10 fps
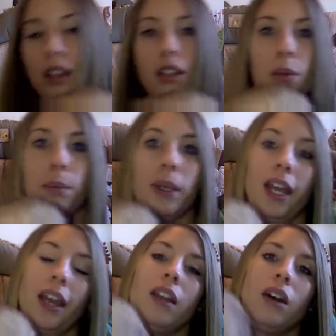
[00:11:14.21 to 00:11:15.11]
the little
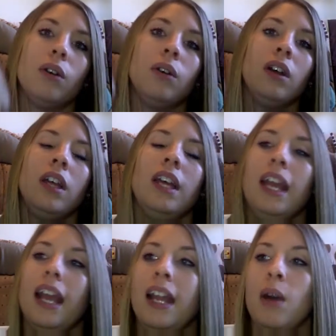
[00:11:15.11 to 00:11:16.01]
piano,
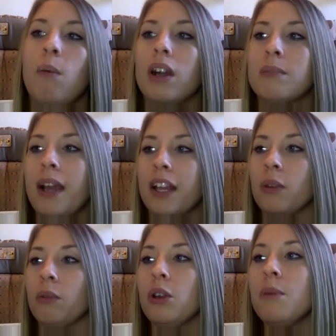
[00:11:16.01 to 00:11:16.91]
and I walked back in
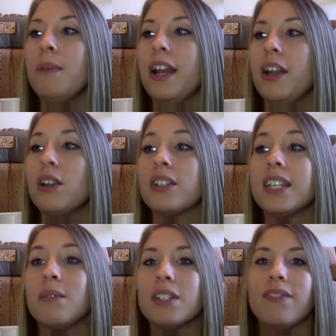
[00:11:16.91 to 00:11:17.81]
the room, and I
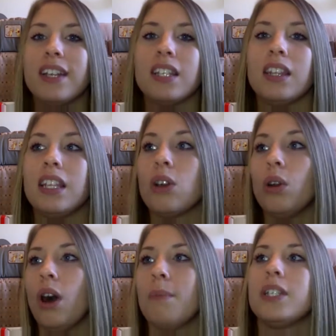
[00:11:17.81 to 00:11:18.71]
noticed he was facing the
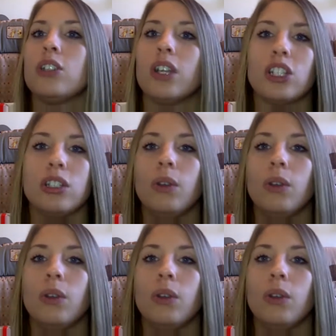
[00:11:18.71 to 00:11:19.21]
total opposite direction,